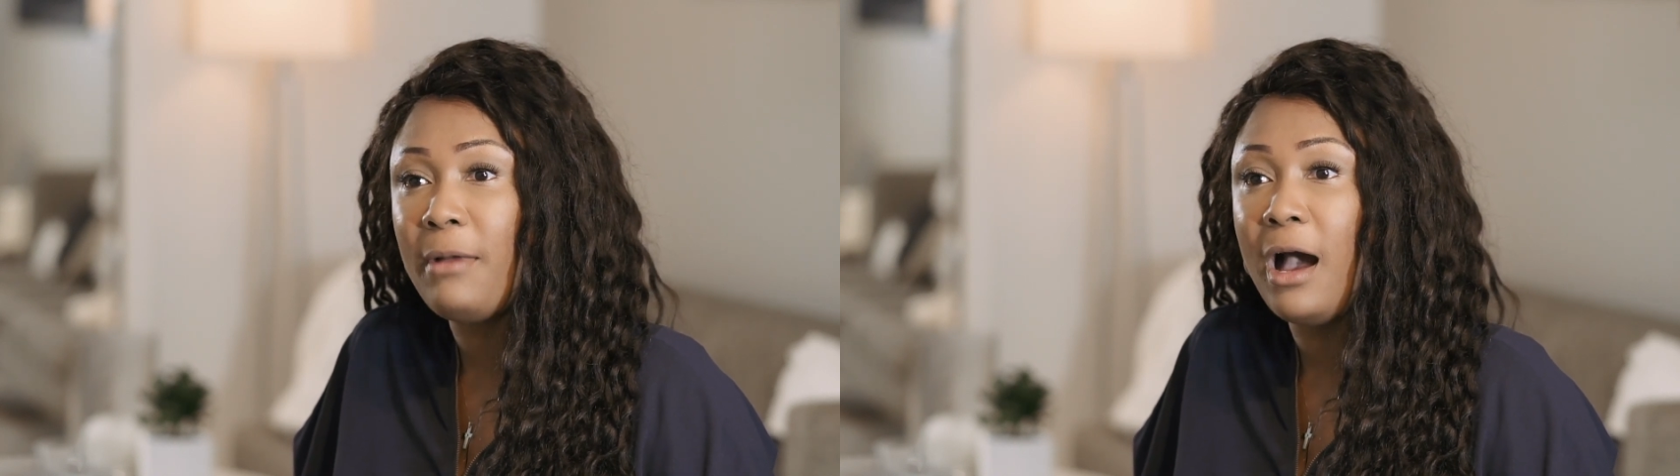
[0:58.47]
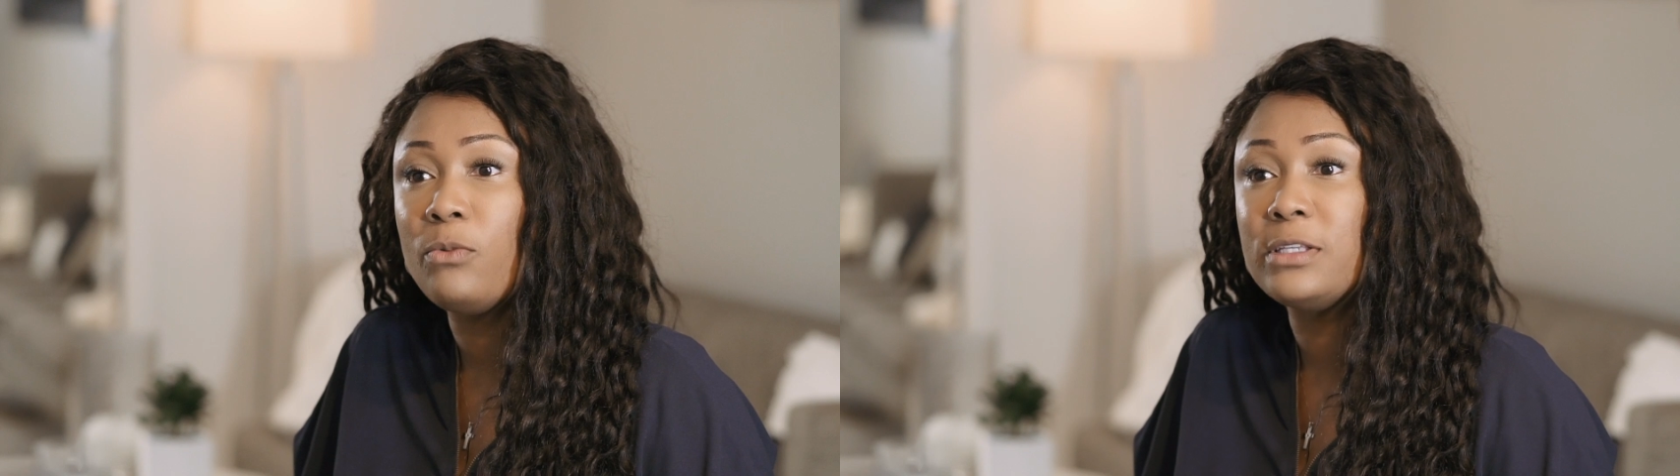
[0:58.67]

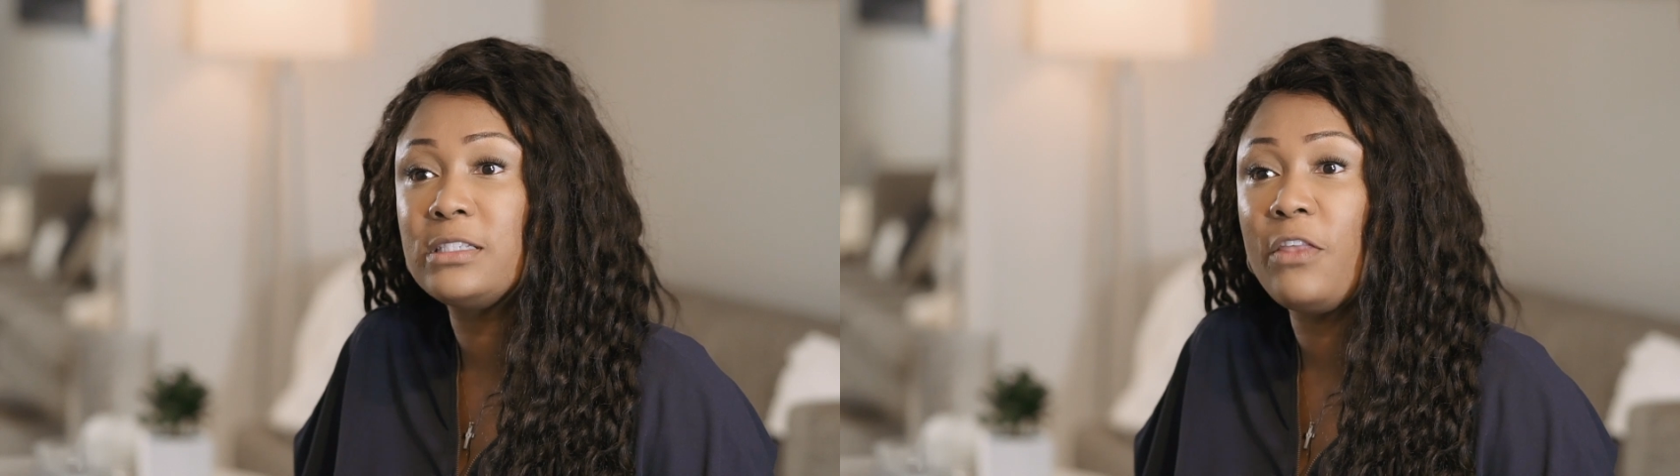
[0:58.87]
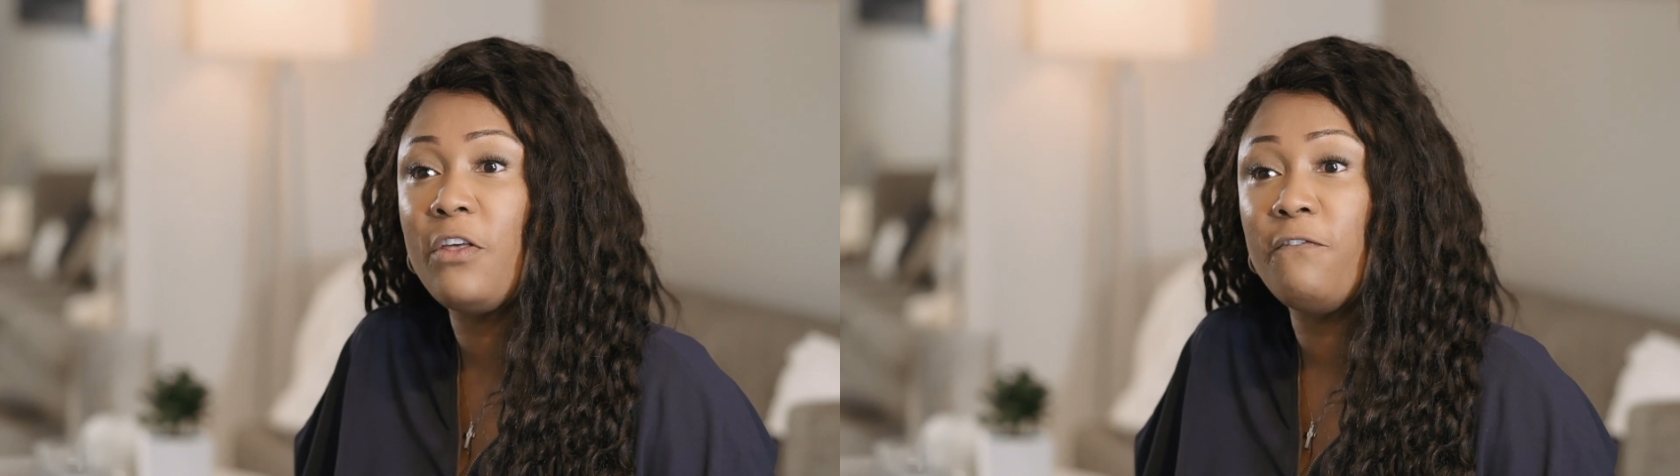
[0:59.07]
I would
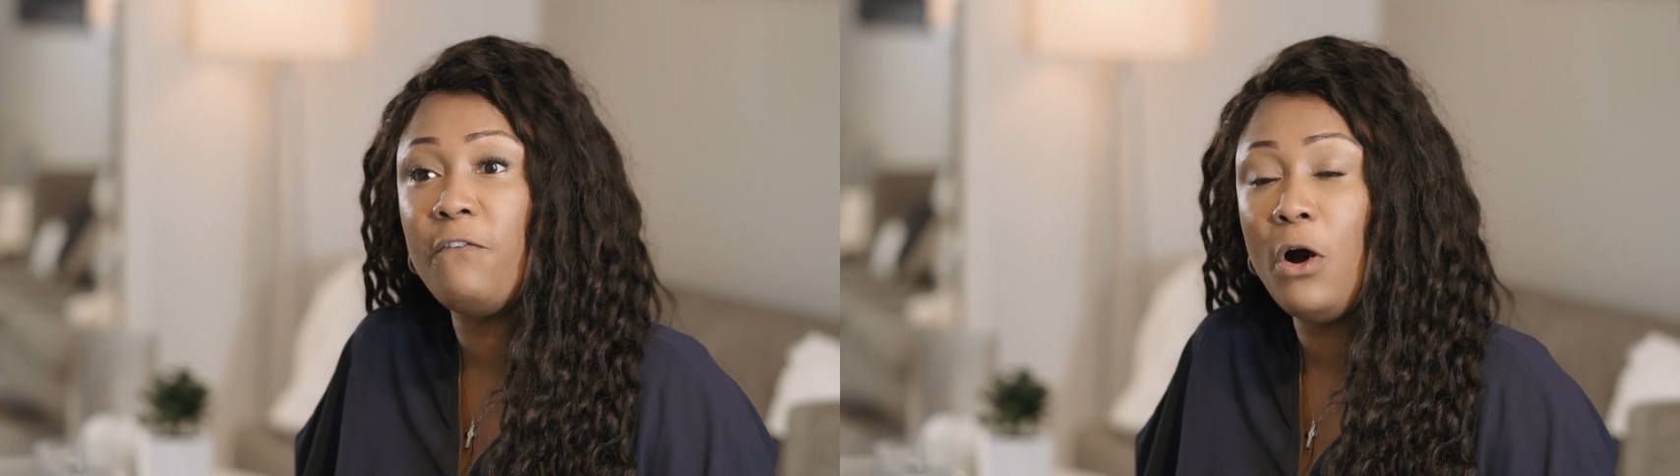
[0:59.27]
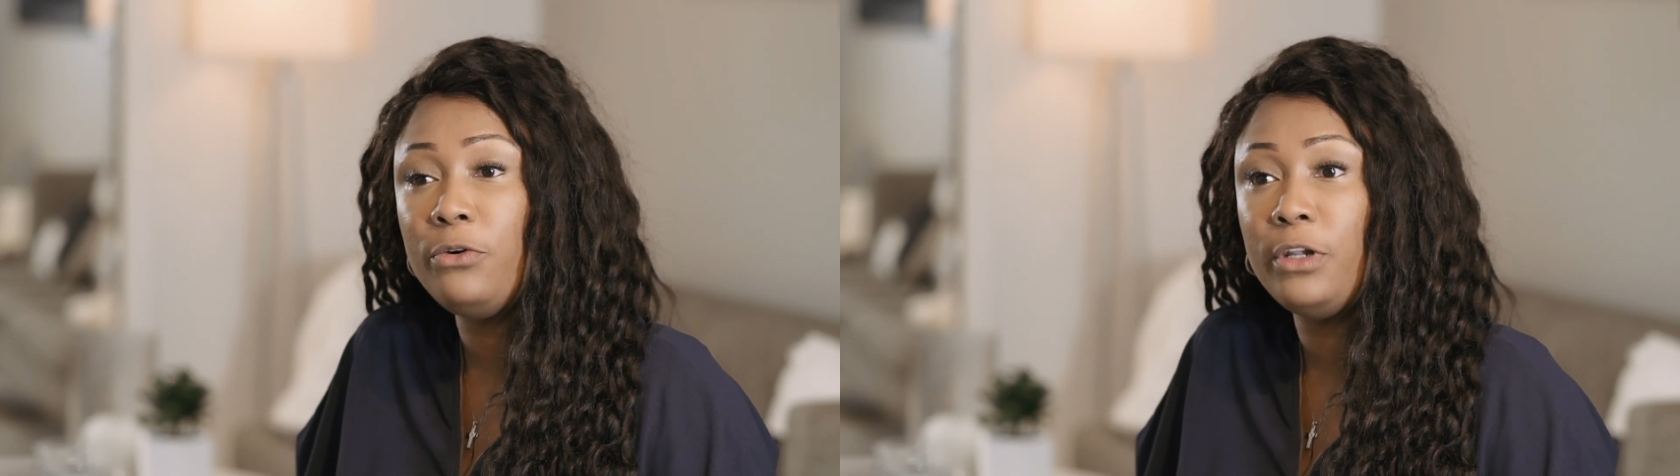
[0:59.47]
see the
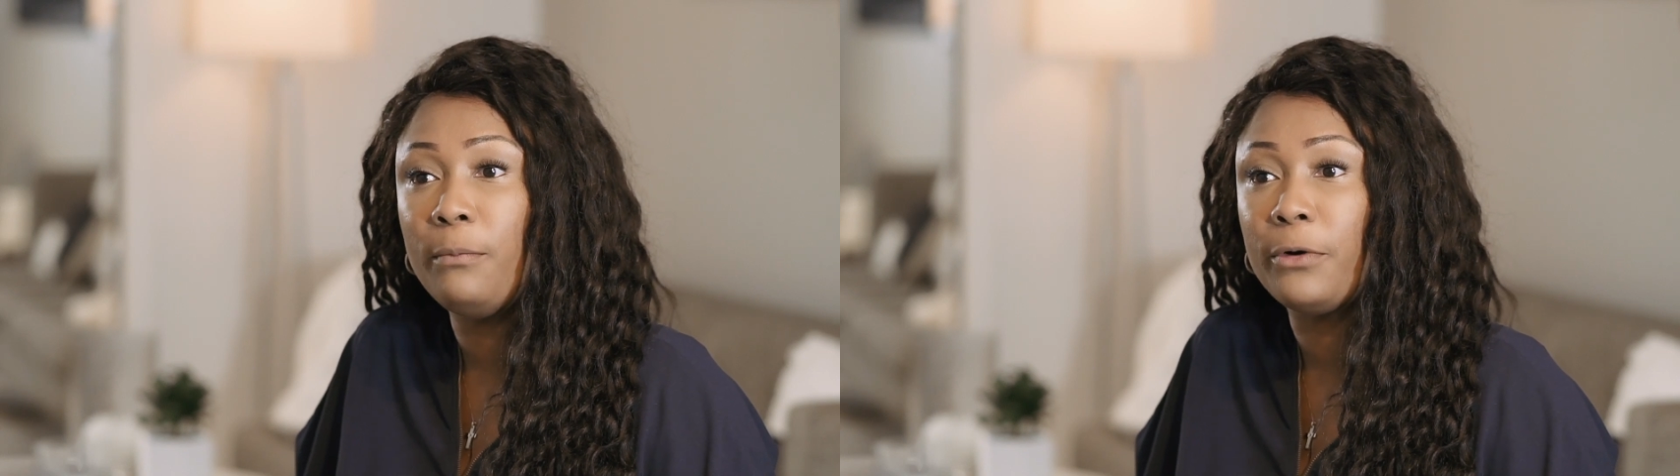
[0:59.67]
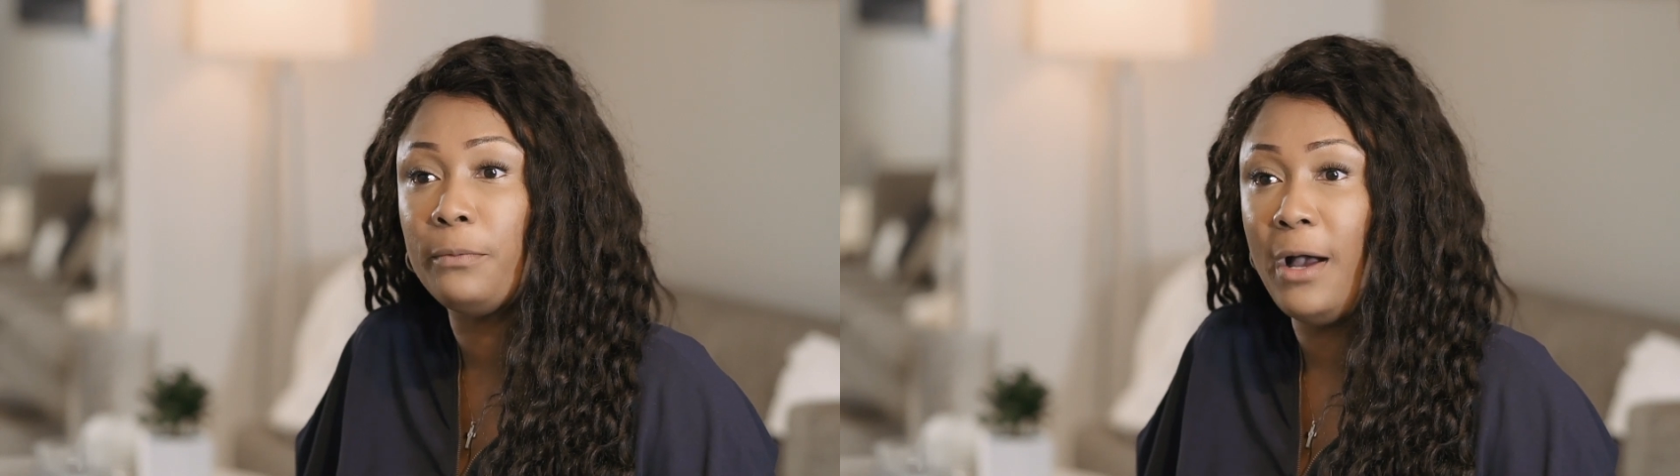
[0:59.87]
phone
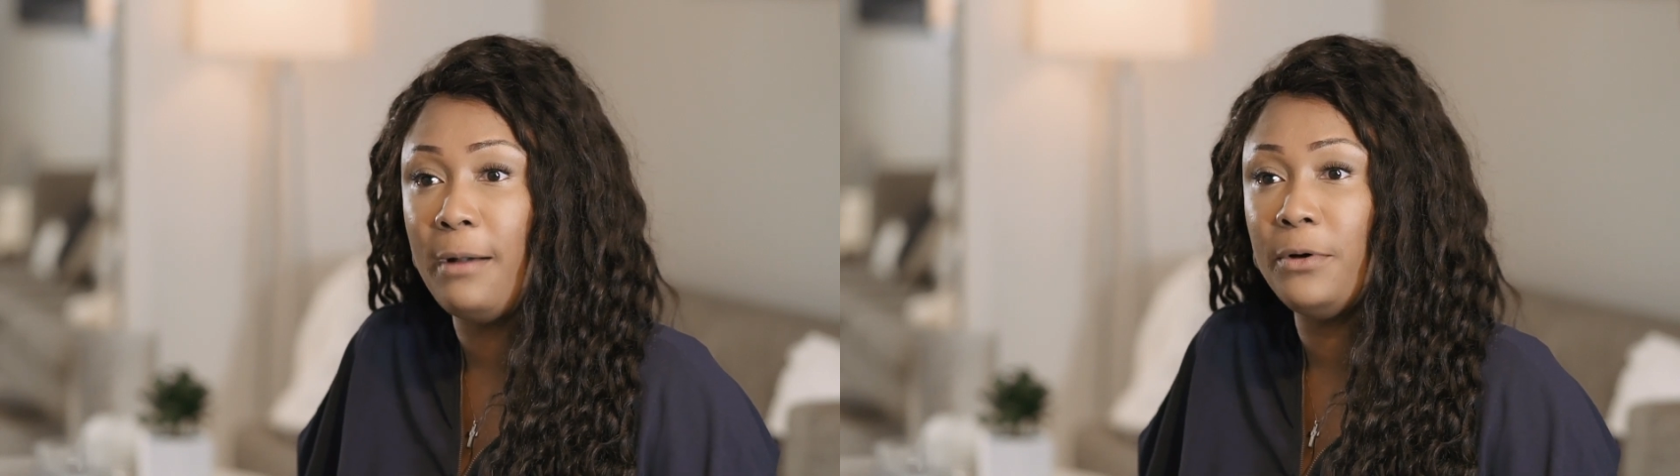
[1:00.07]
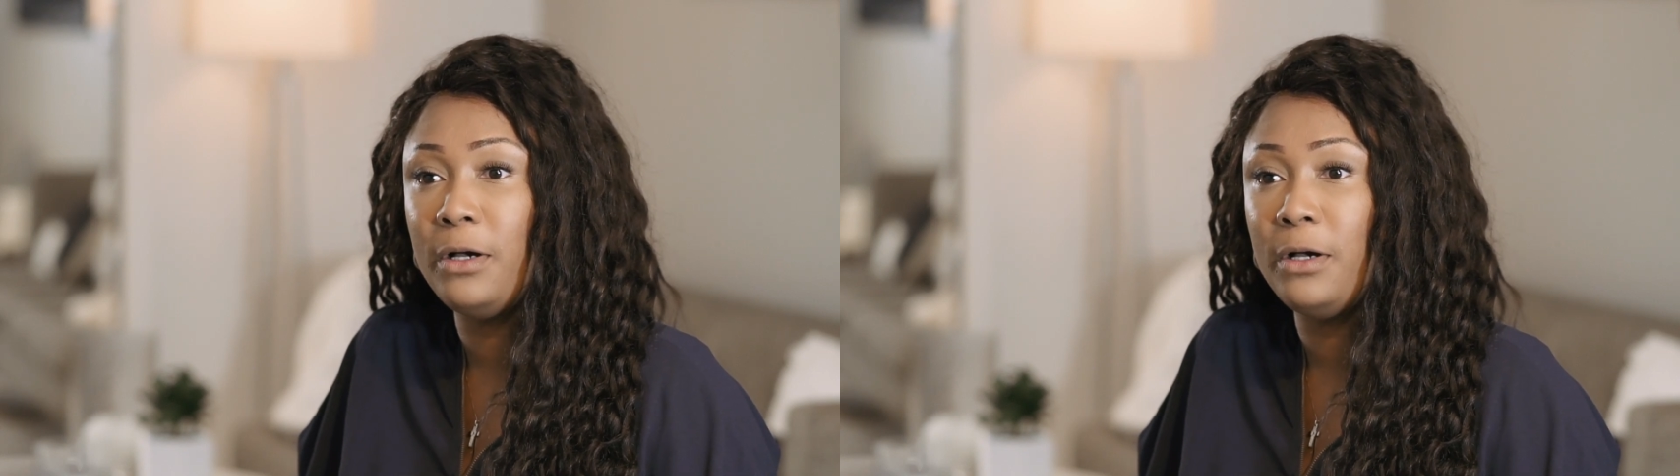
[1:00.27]
number pop